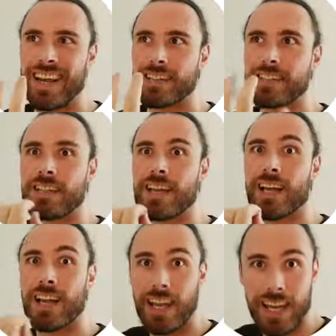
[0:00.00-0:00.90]
actually
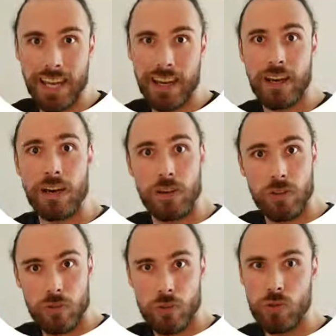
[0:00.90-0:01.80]
link
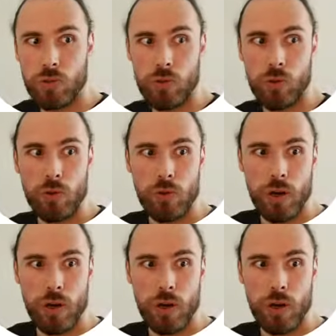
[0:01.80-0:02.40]
to